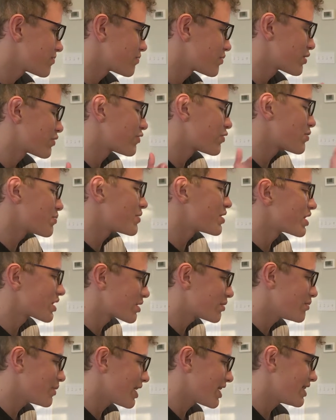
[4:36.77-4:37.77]
perform their
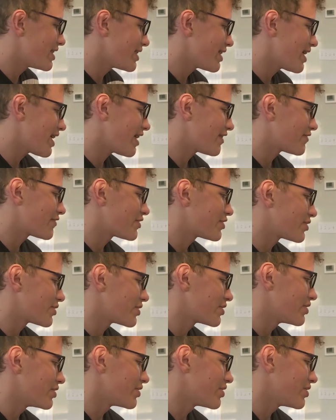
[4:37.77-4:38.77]
command
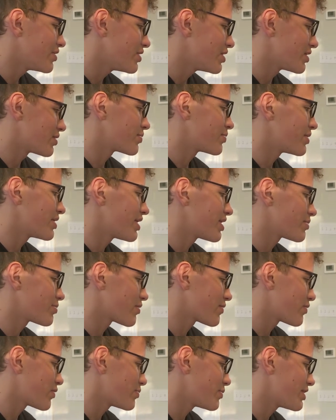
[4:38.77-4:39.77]
after this one has
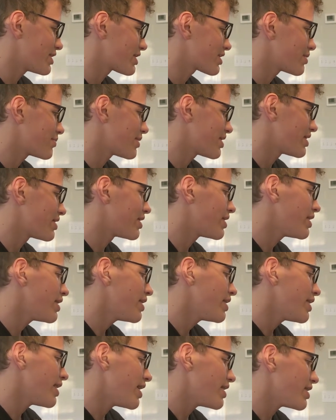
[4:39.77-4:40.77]
performed its command,
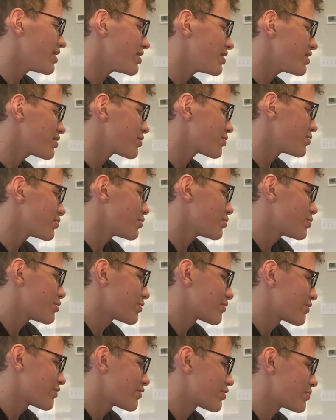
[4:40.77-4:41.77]
and then this one will
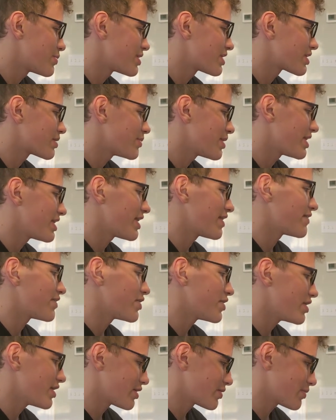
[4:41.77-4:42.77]
perform its command after
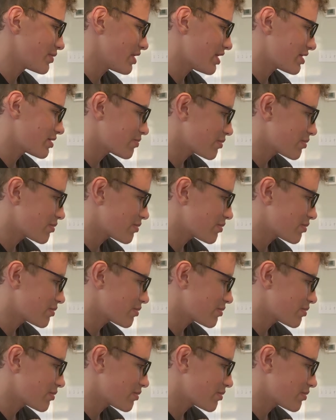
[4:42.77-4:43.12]
this one has